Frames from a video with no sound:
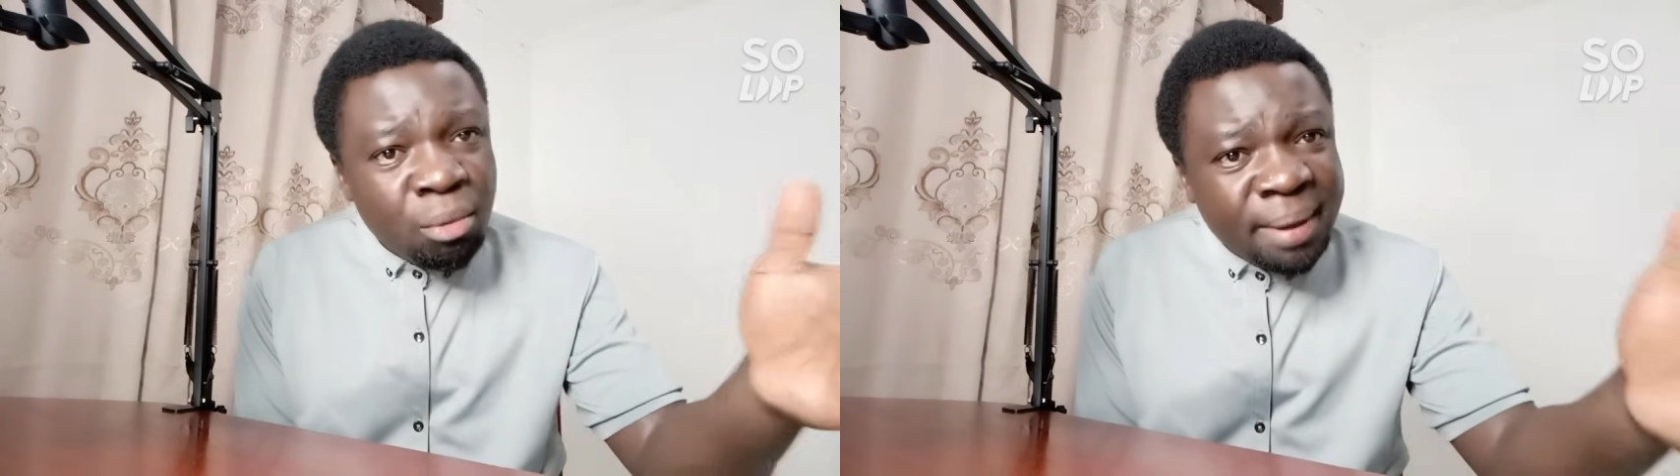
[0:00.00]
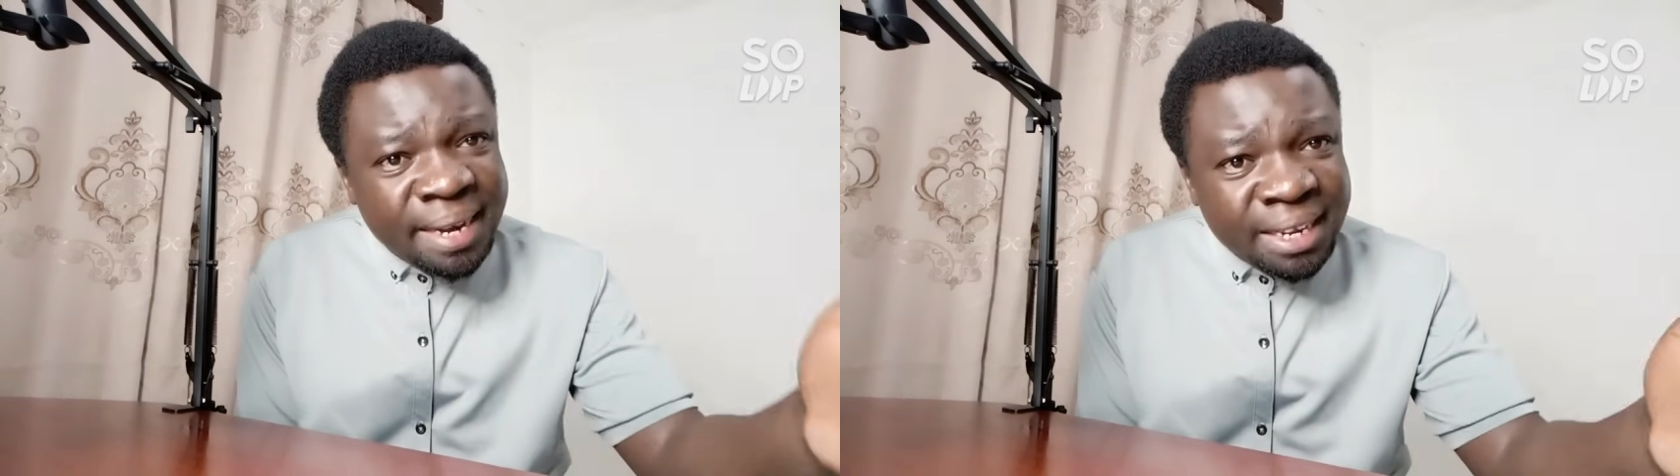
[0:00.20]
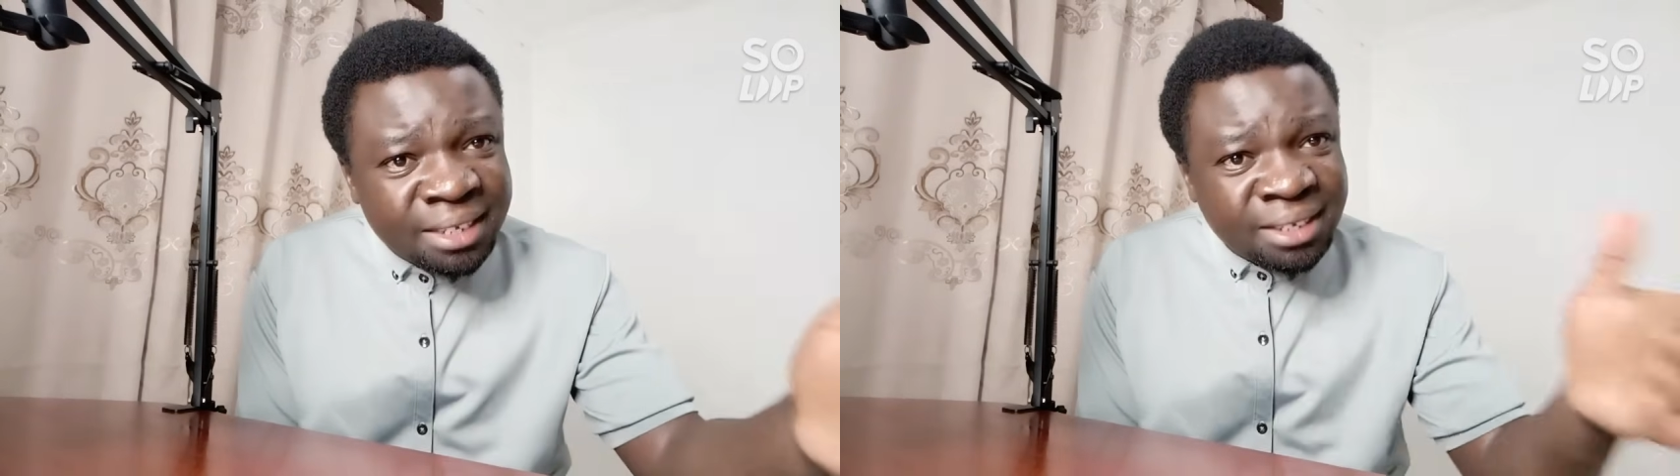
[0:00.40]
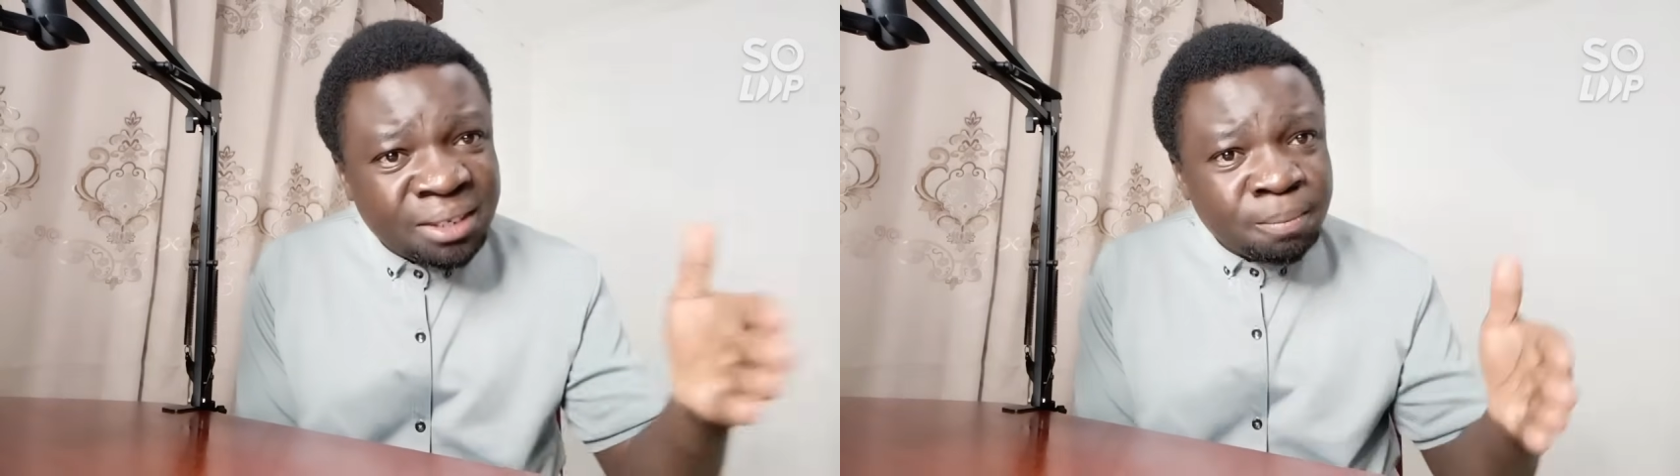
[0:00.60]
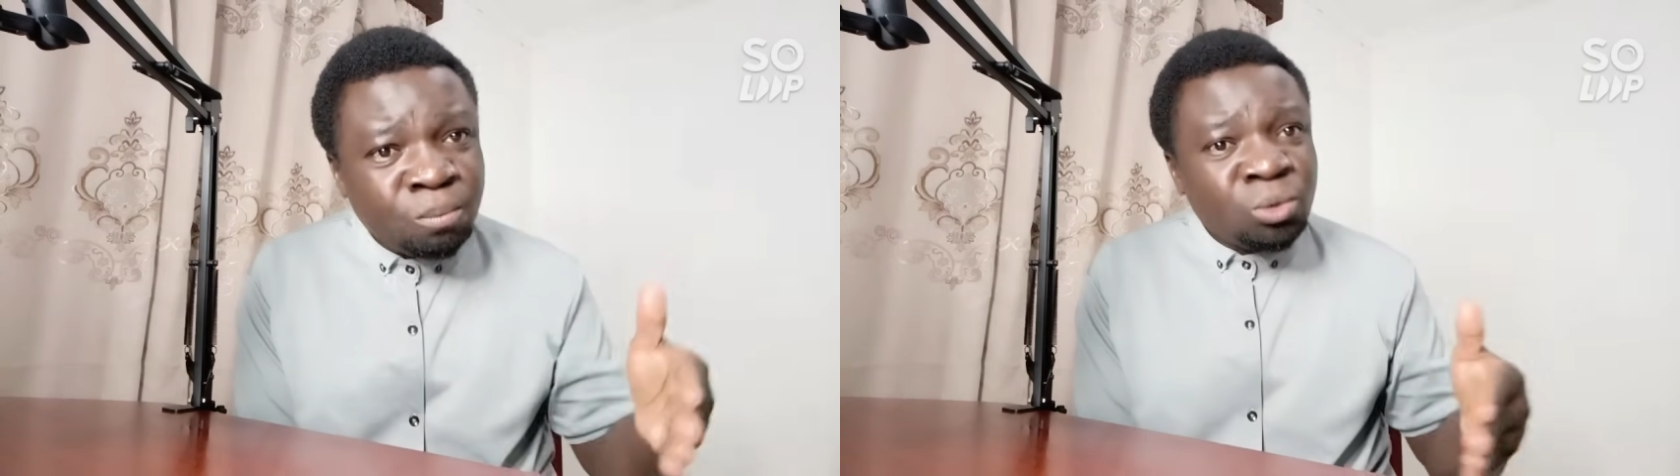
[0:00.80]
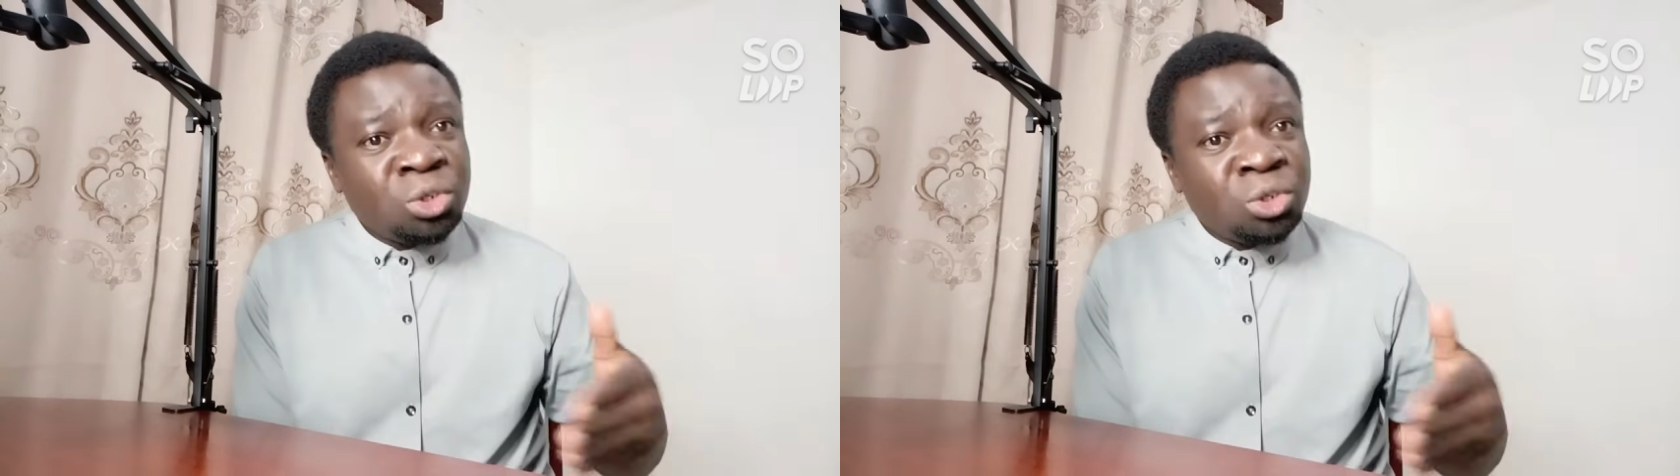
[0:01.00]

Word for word: medics